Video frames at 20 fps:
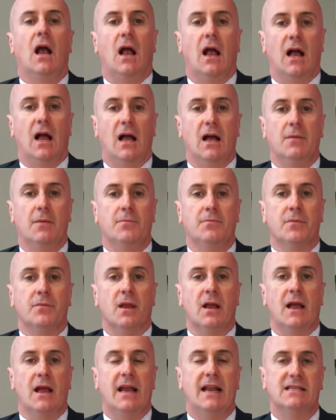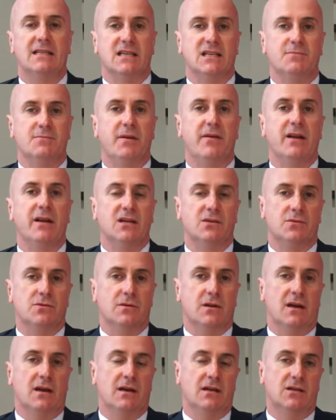and as experienced
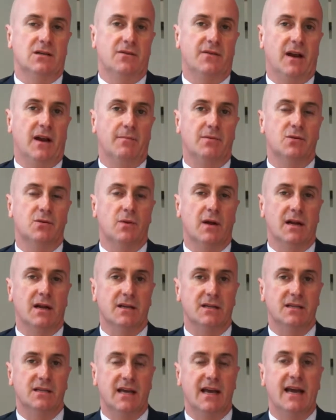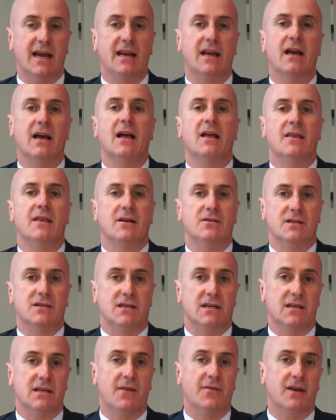developers would understand, there is a
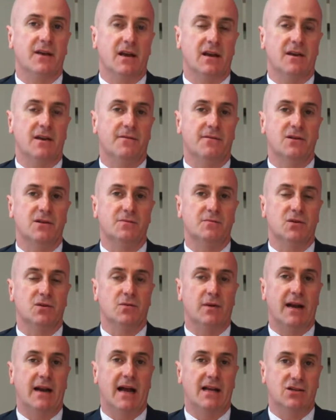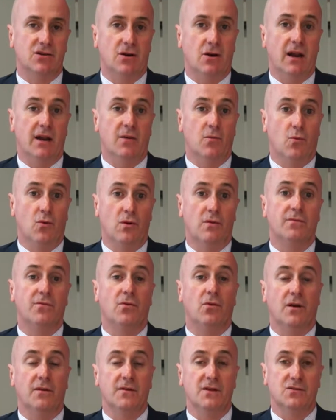significant difference between agile and
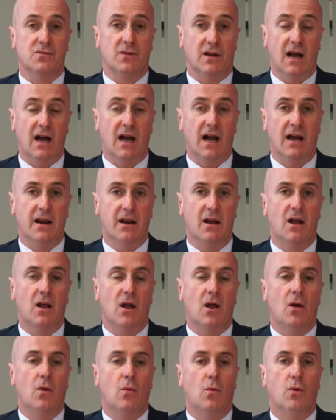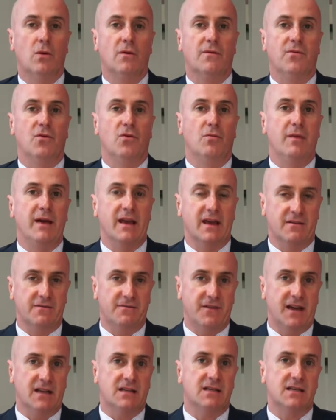waterfall in this regard. Waterfall being a
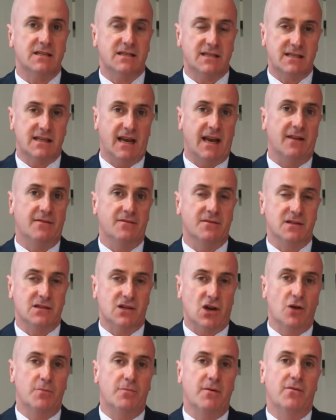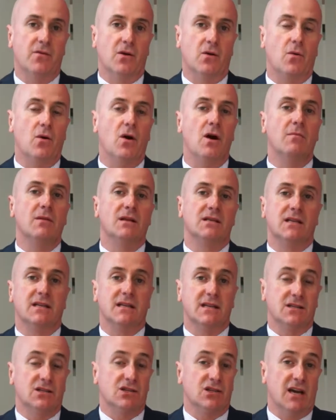fixed set of scope of requirements that
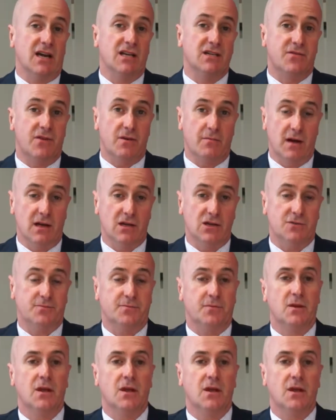doesn't change very much.